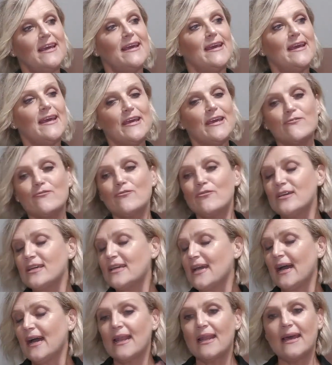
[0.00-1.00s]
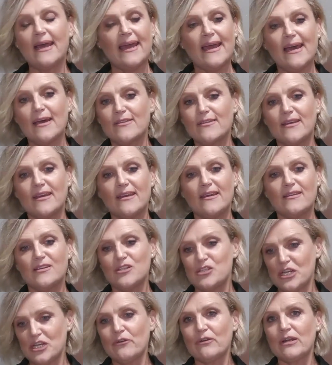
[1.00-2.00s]
every colour out there
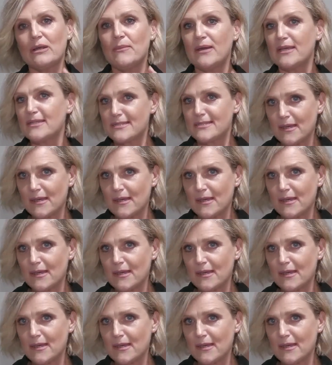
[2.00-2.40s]
generally means